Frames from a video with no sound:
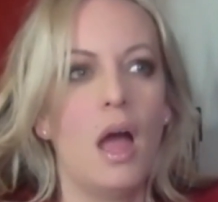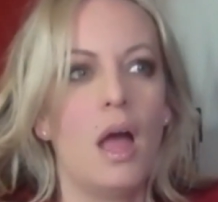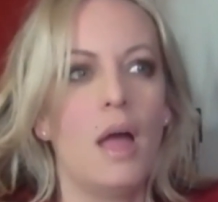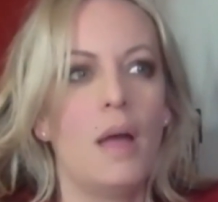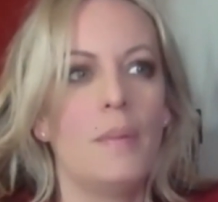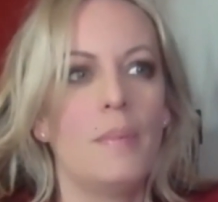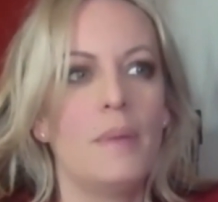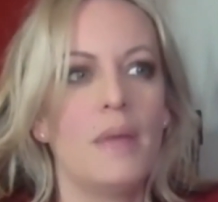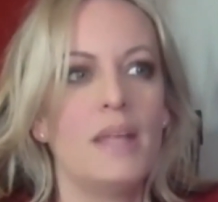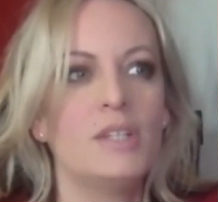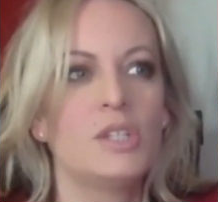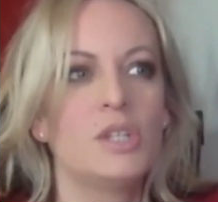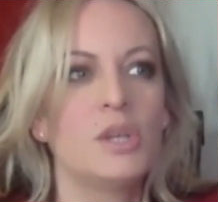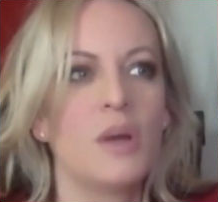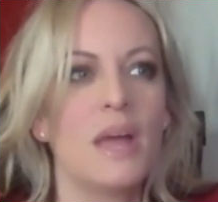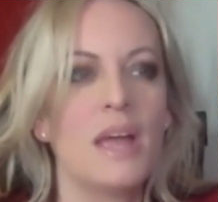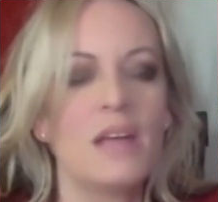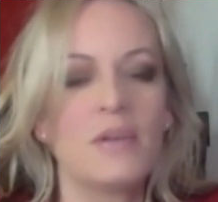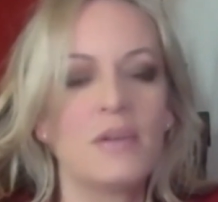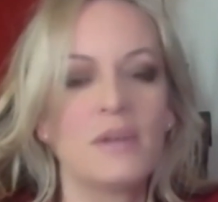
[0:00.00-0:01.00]
How
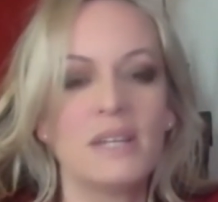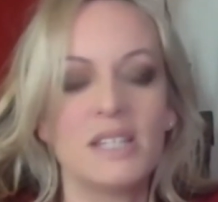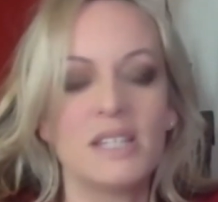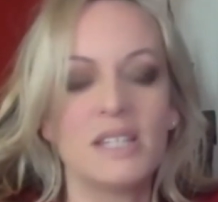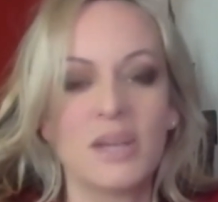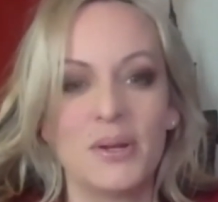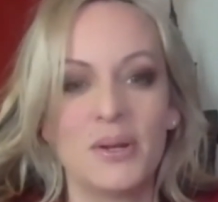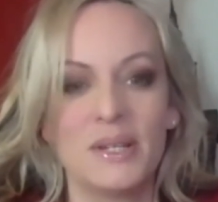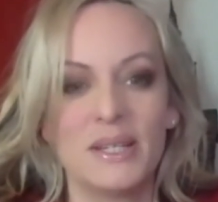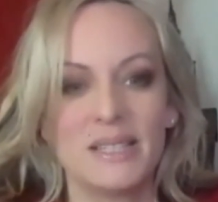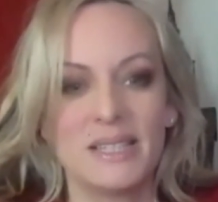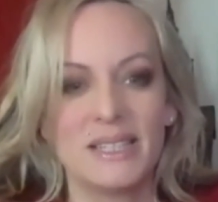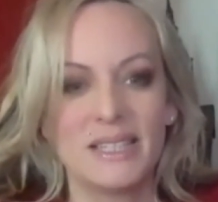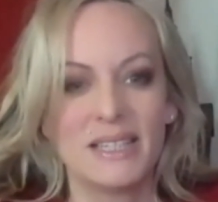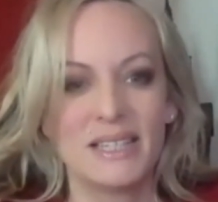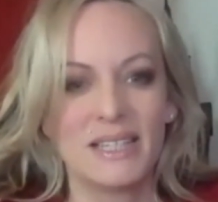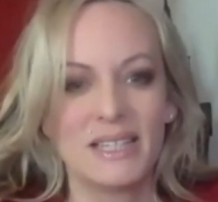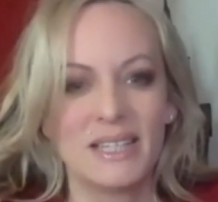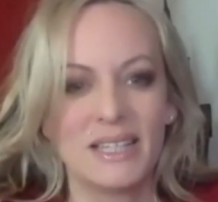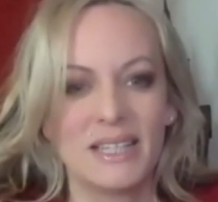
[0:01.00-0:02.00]
embarrassing. So
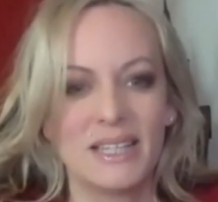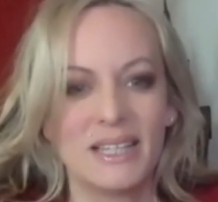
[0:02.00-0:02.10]
he kept